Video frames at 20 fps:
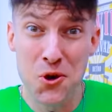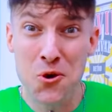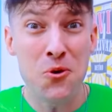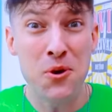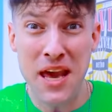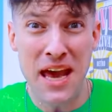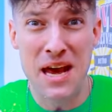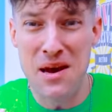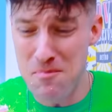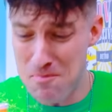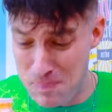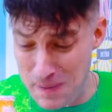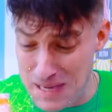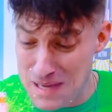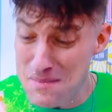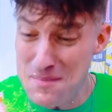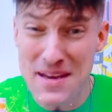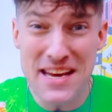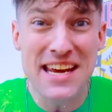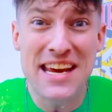you can't
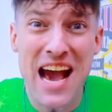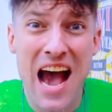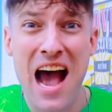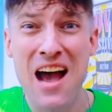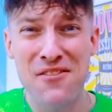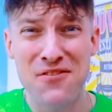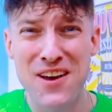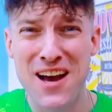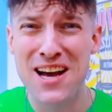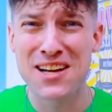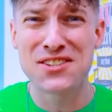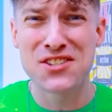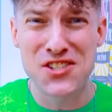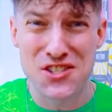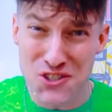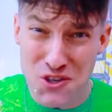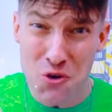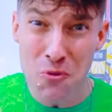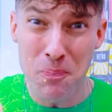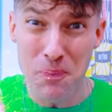beat me! I've got
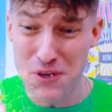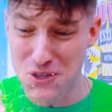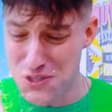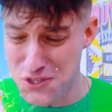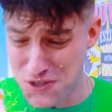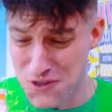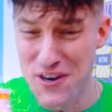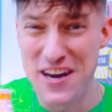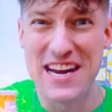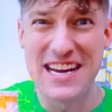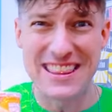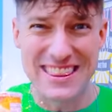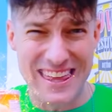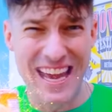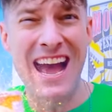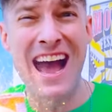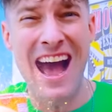super strength!